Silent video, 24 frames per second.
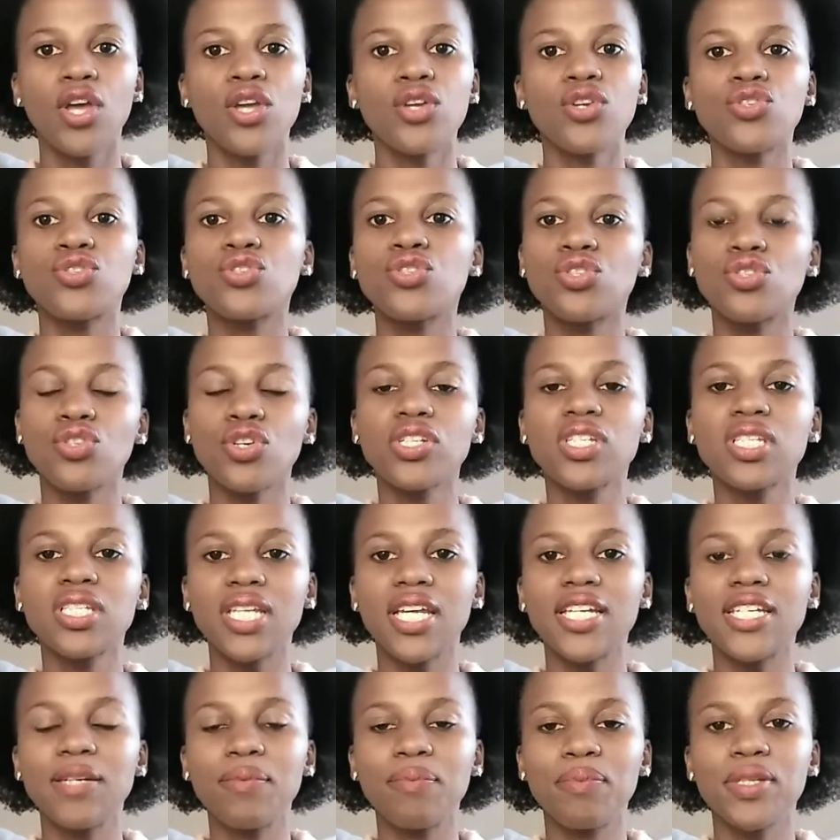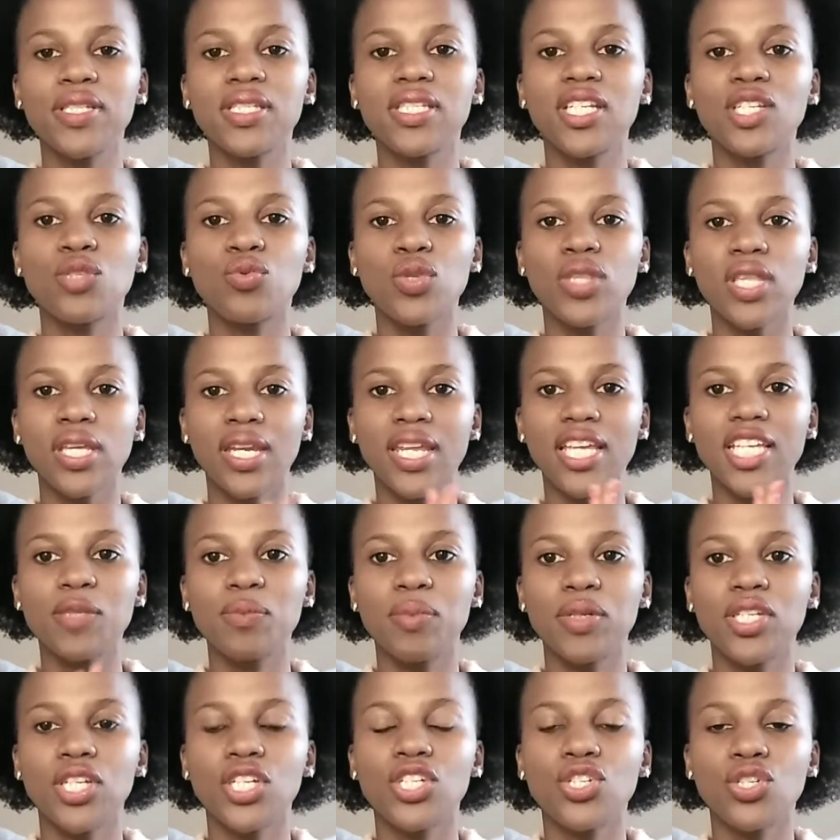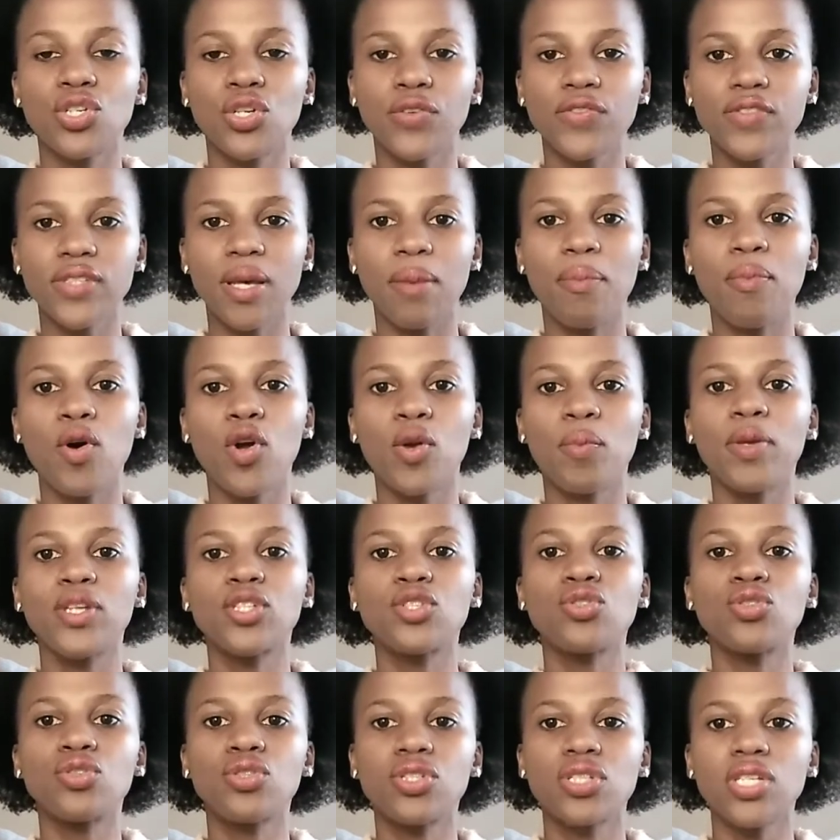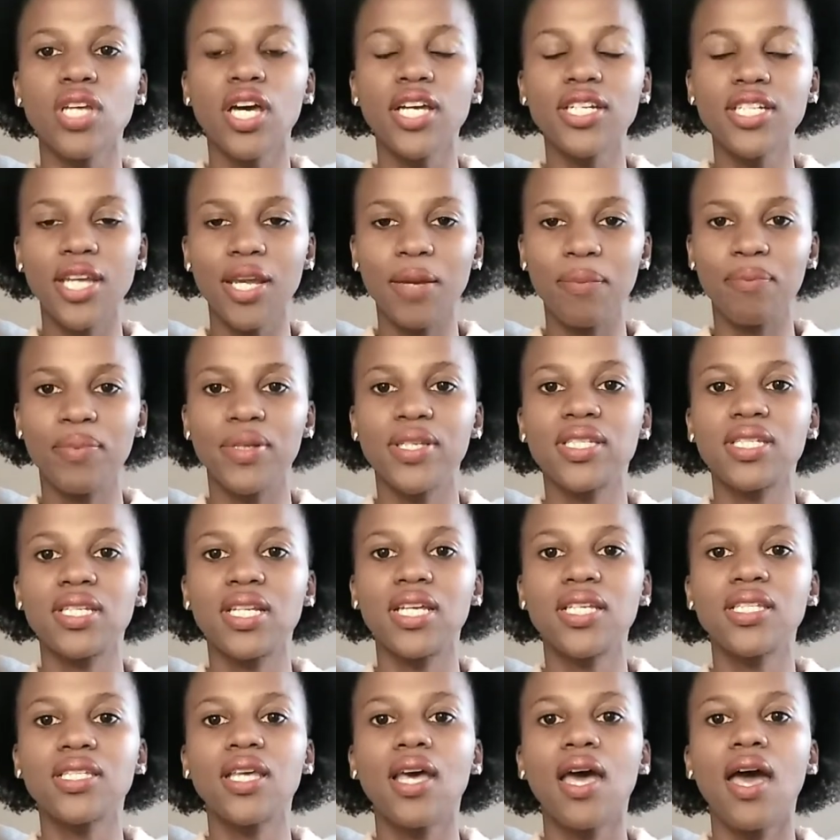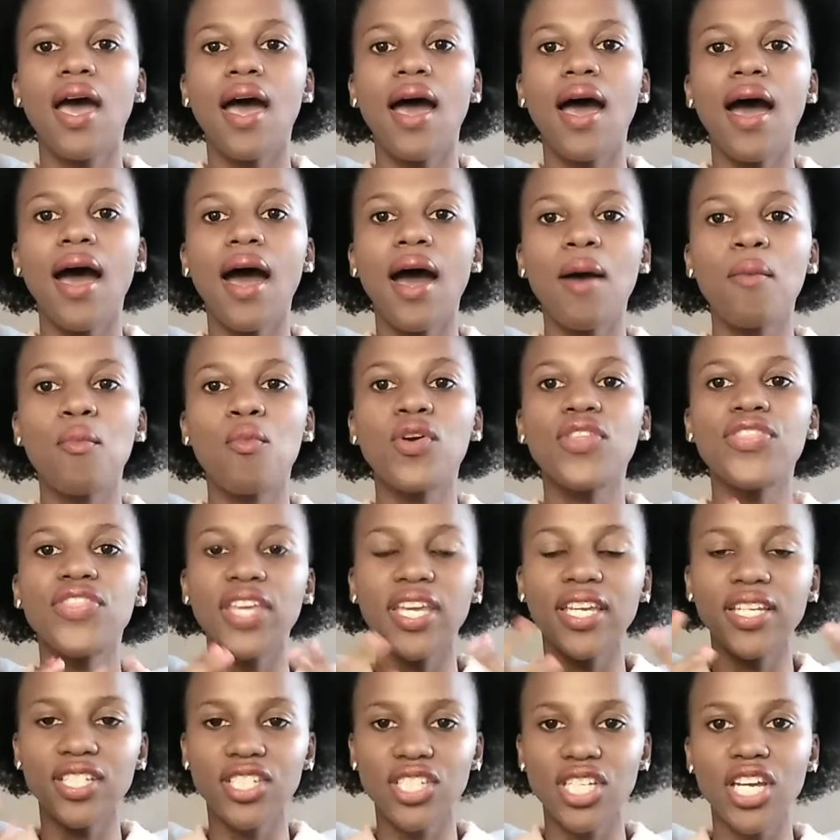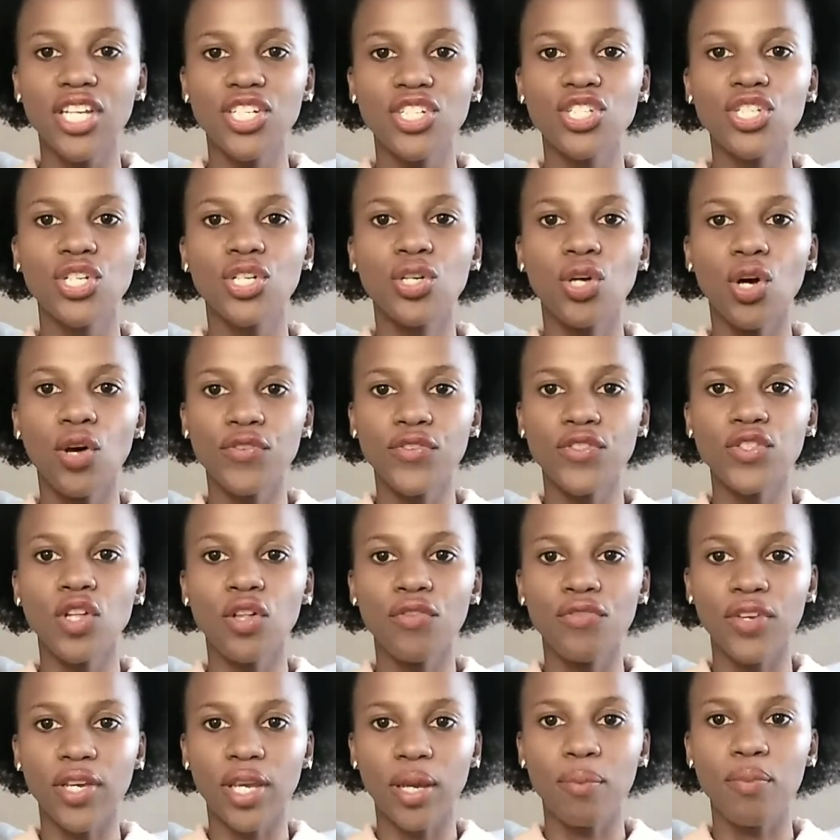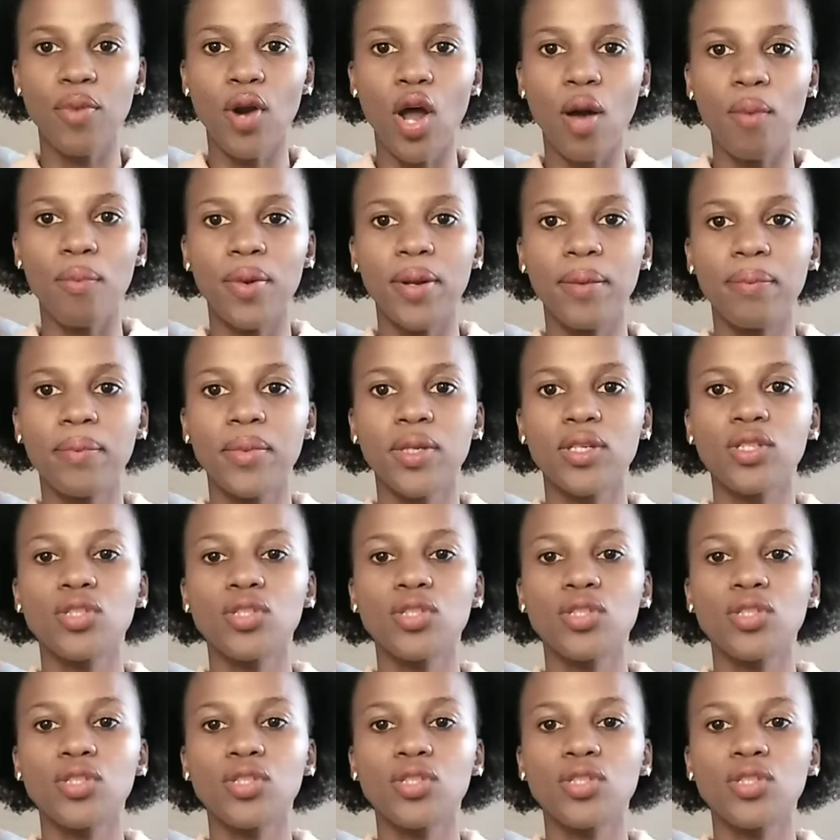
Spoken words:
You should not start a business with an expectation of support, but you should start a business with the intention of solving a problem.